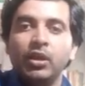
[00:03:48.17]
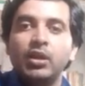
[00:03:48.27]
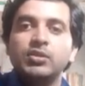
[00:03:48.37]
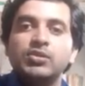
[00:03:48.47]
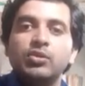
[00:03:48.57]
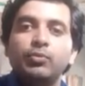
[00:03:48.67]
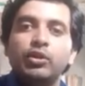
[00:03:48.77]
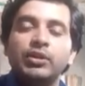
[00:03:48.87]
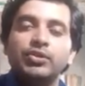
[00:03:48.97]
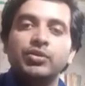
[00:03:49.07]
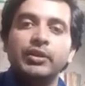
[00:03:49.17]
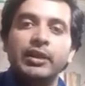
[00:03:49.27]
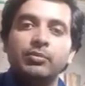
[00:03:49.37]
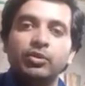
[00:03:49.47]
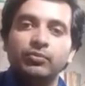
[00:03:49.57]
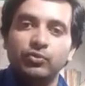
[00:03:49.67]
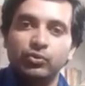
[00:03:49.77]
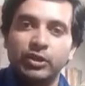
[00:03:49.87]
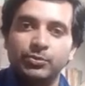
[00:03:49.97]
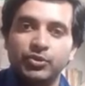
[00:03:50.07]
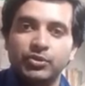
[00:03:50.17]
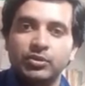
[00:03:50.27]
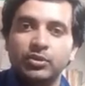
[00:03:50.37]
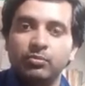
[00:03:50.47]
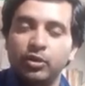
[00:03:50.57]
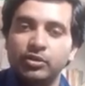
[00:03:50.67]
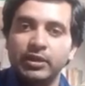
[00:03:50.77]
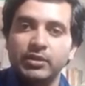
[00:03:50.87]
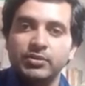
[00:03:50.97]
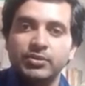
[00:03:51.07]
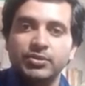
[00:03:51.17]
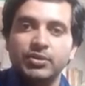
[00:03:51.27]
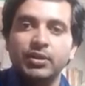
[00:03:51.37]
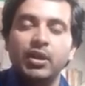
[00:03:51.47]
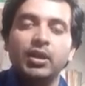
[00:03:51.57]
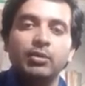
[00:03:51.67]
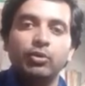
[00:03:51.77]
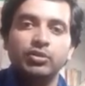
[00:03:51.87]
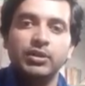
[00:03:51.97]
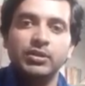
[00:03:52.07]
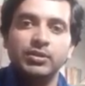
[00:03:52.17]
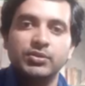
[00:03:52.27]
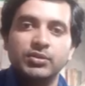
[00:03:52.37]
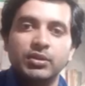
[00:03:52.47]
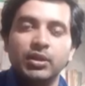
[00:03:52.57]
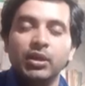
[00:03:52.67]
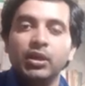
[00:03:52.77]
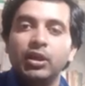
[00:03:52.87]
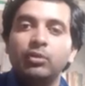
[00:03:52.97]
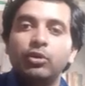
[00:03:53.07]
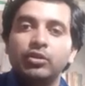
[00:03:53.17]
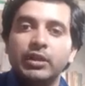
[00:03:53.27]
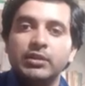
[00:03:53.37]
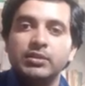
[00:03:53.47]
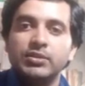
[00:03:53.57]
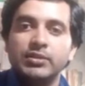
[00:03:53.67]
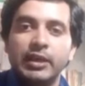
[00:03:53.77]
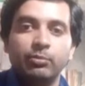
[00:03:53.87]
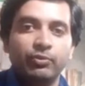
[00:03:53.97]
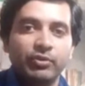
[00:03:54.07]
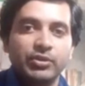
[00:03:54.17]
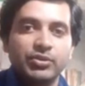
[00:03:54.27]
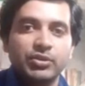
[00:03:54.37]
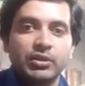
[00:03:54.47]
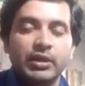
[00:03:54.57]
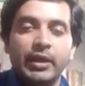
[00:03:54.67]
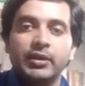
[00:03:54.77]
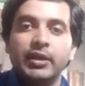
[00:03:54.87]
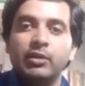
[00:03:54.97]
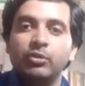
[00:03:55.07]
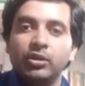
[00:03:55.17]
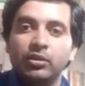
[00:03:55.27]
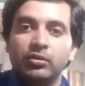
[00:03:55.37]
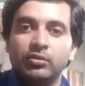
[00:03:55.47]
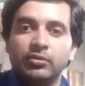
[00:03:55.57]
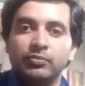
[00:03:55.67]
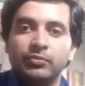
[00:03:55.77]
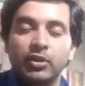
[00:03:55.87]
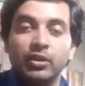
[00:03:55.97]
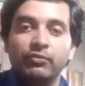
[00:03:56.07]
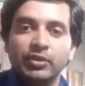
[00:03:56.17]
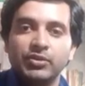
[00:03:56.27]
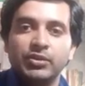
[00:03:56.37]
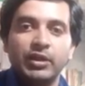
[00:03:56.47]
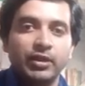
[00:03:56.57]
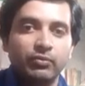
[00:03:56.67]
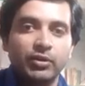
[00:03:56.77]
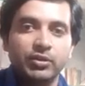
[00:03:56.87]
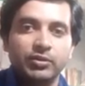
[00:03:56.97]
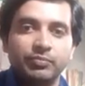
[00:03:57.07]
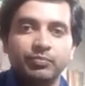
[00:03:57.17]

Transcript: Agents of pollination can be of two types, biotic agents and abiotic agents. Abiotic agents can be wind and can be air, wind and water.